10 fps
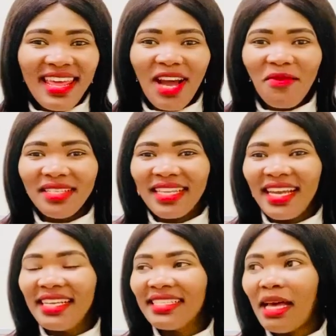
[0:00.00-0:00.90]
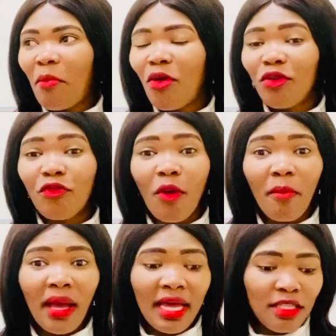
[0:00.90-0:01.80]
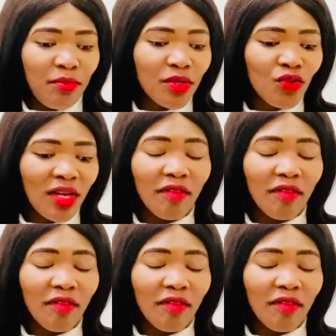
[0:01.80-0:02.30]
I was getting support from my spiritual